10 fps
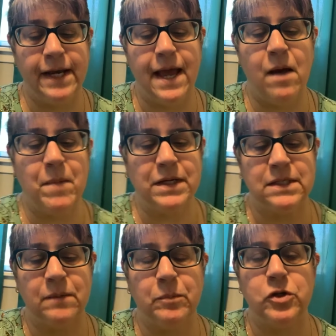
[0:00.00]
now, my
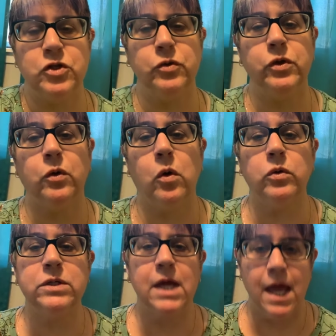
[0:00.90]
temper
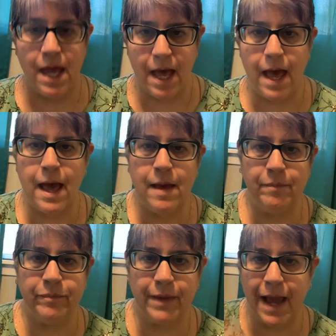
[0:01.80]
2-year-old.
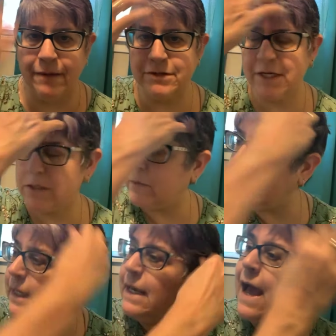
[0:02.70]
I was just
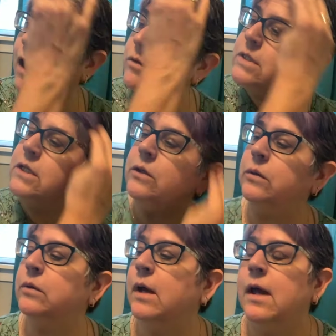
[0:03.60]
reading how
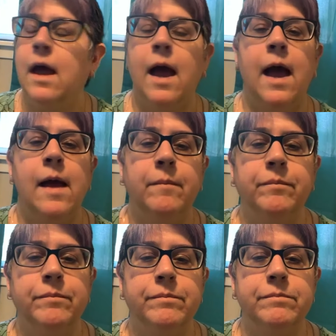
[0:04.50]
to
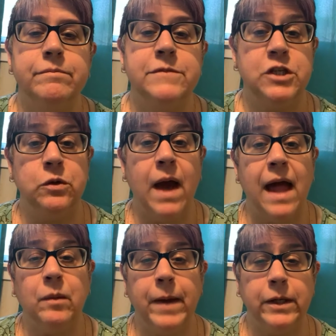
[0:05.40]
do
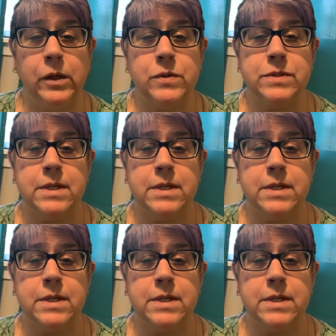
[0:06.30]
jalapenos.